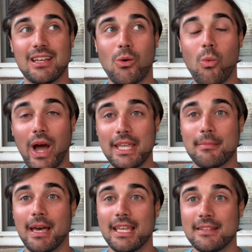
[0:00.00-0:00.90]
Wake
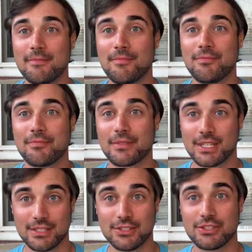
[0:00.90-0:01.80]
bait.
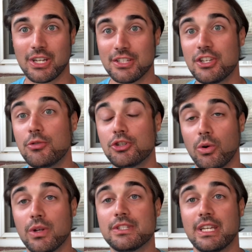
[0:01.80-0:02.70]
It's got 2
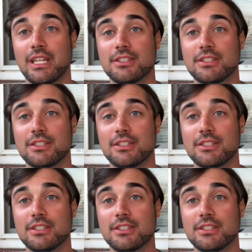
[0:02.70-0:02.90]
joints in it,